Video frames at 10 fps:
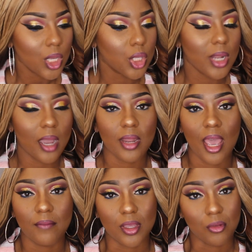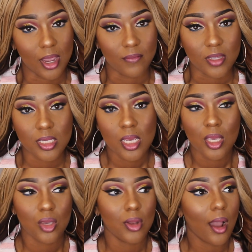you're not gonna have any cravings.
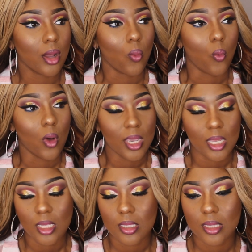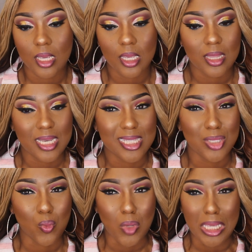You're not gonna want anything that's
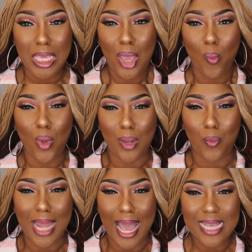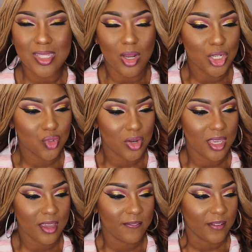sweet. When when I started
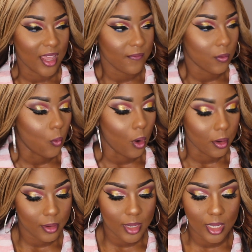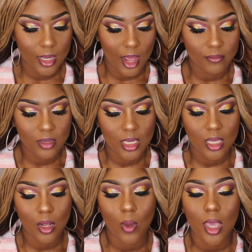drinking flavored water again after
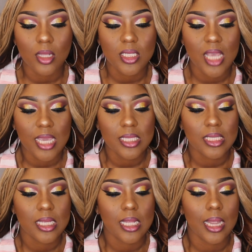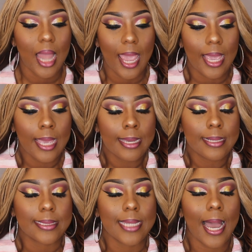keto, it tasted like
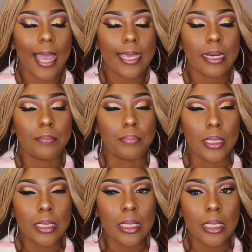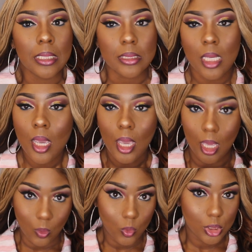diabetes.
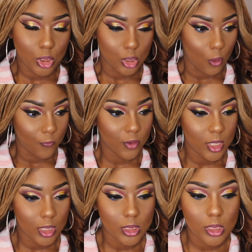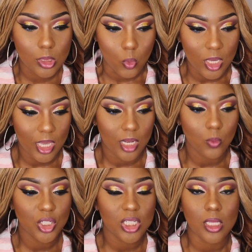It was so freaking sweet and it
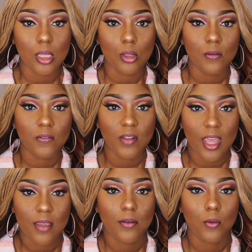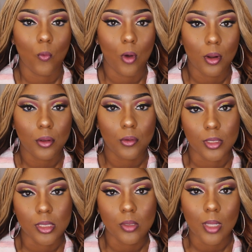was just a little flavored water,
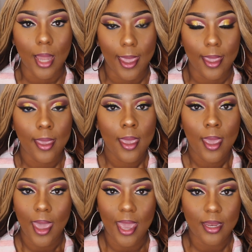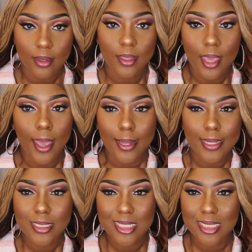crystal light, and yeah,
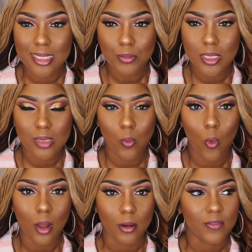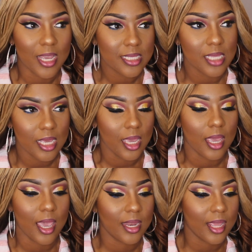and just dipped in some water. That's
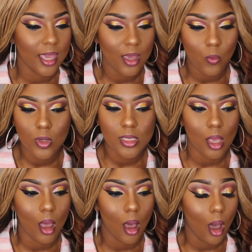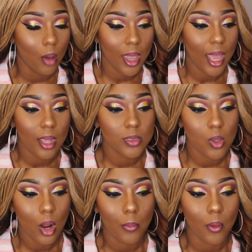it. And it was Oh my God, it was
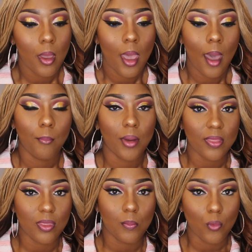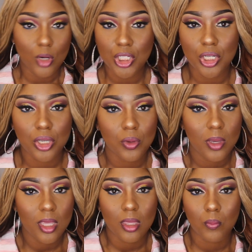horrible. But the more sugar you
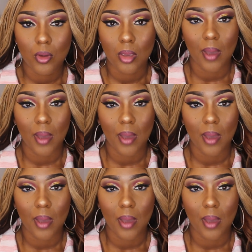eat, the more your